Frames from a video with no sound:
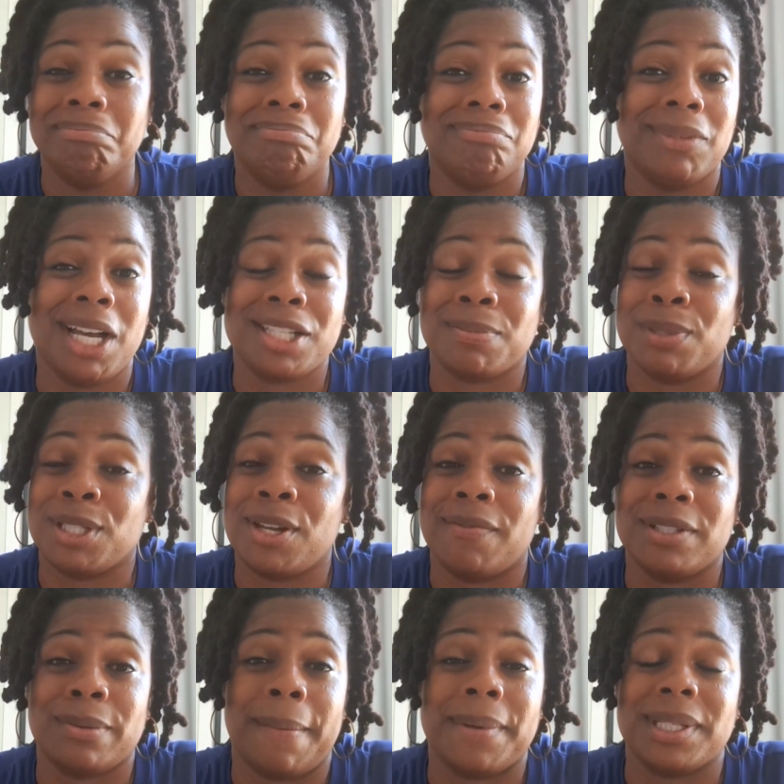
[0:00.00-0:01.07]
customer
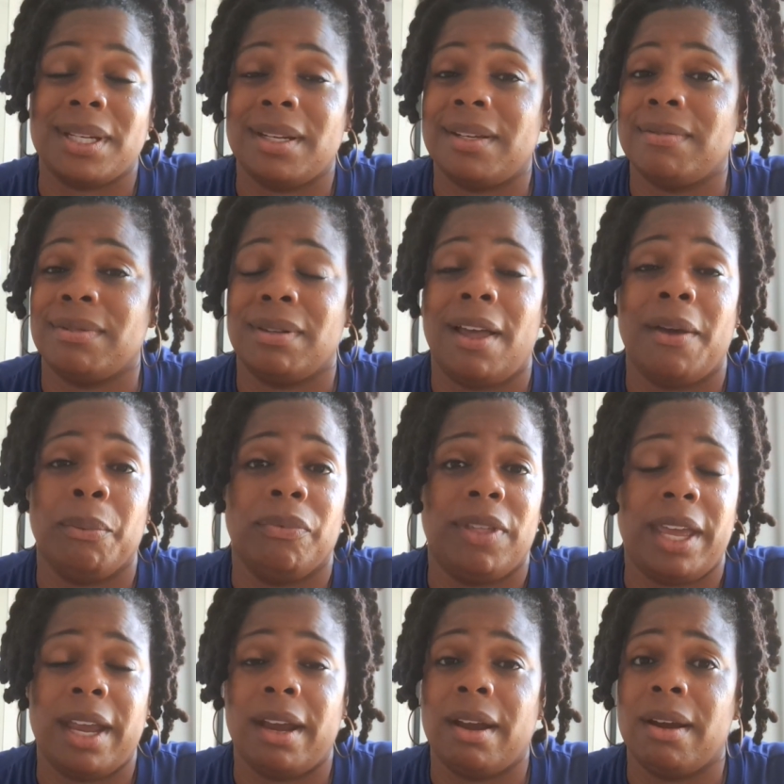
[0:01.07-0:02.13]
service representatives
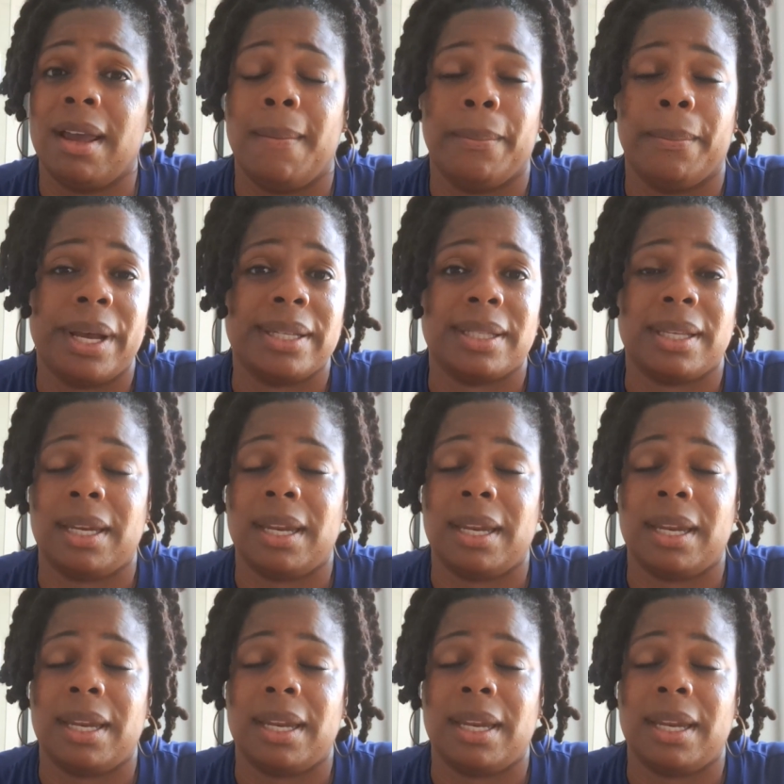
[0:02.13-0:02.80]
there and present,